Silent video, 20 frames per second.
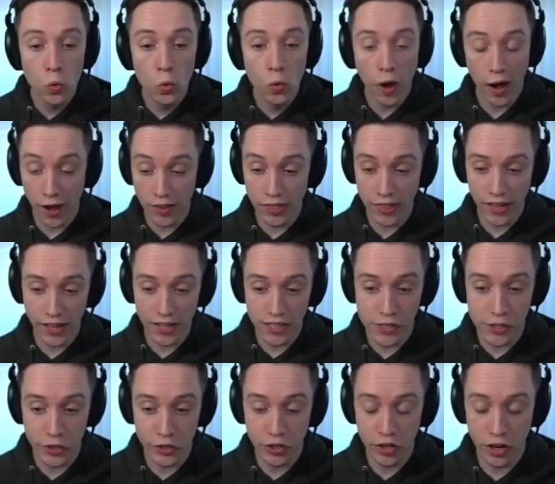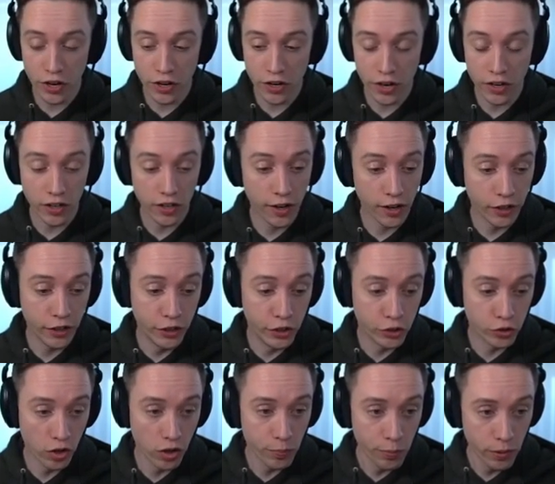I think I just got another lucky
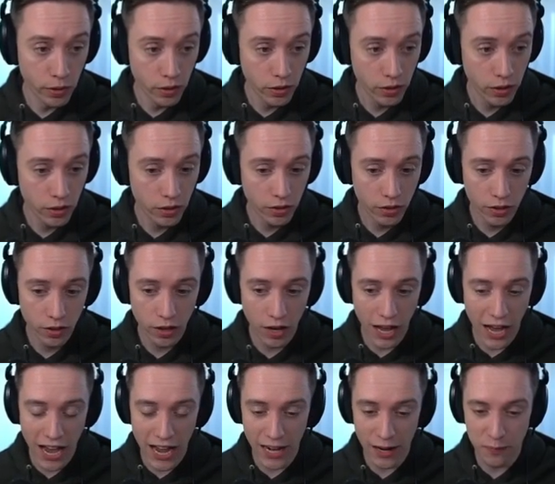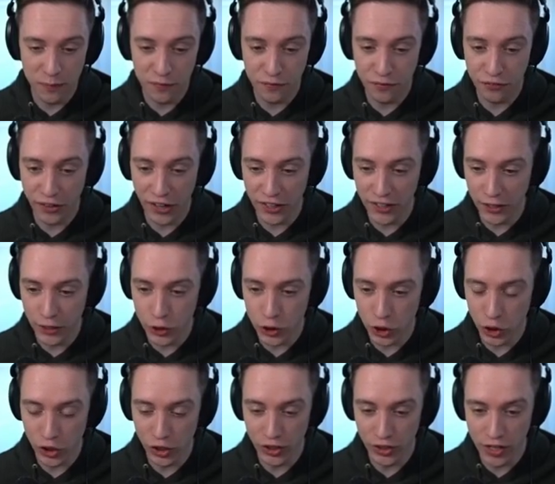drop. I am fairly
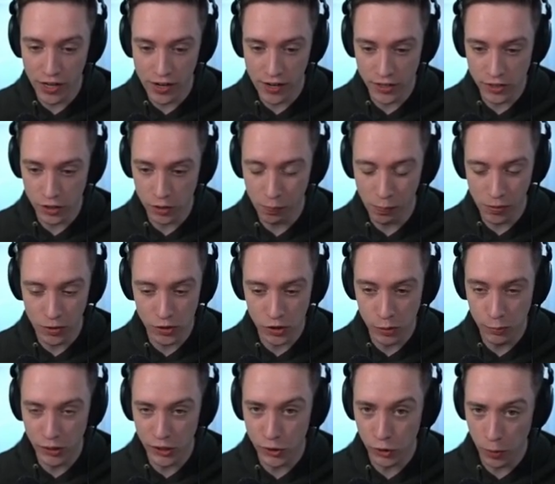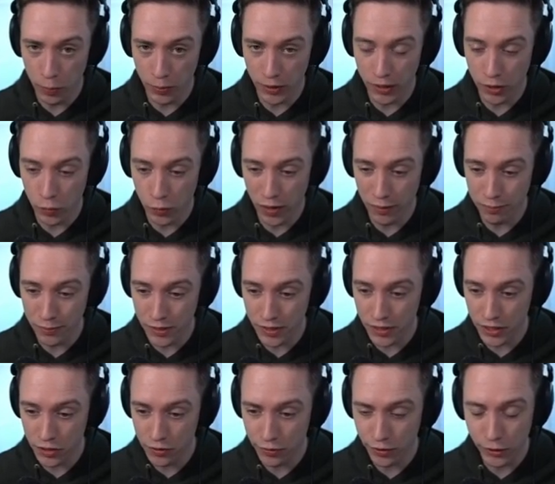certain they're not supposed to be dropping their weapons
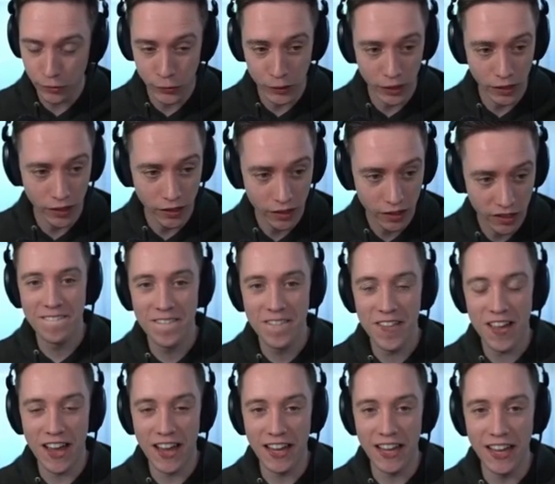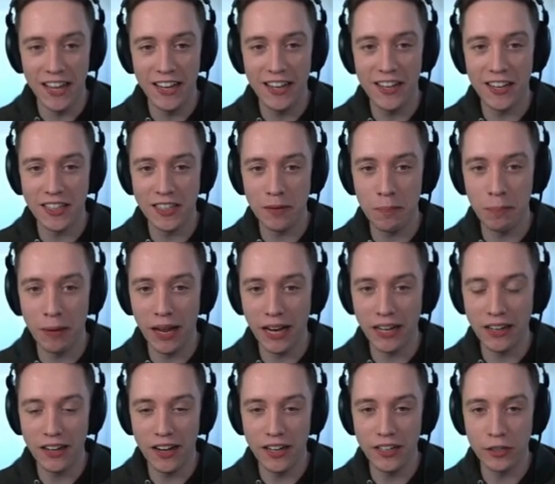this frequently. I got the Black
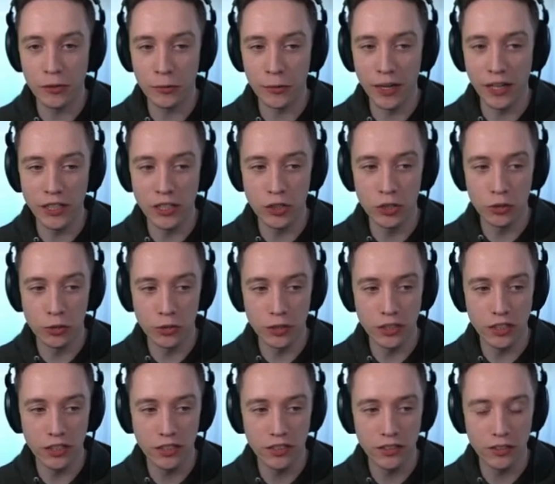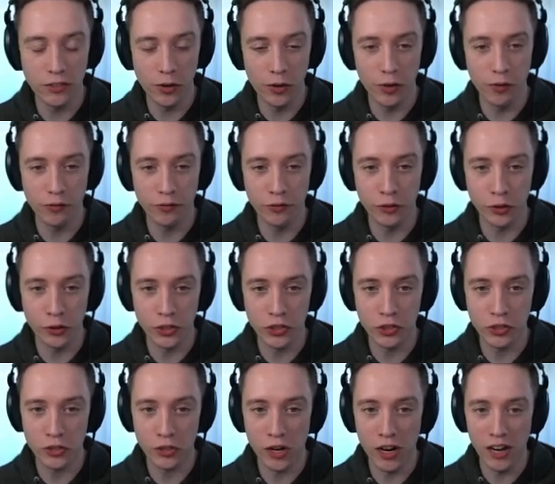Knight Greatsword on the first
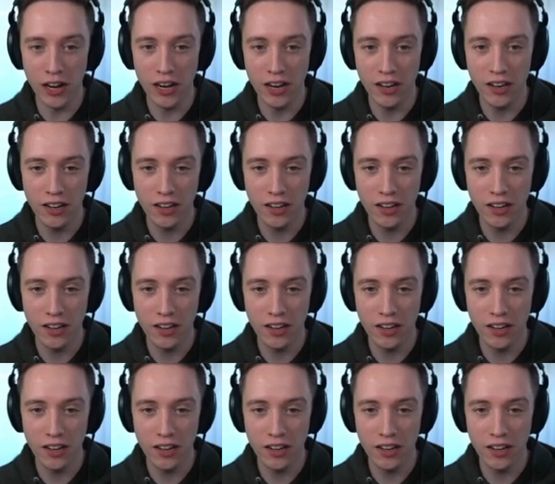try.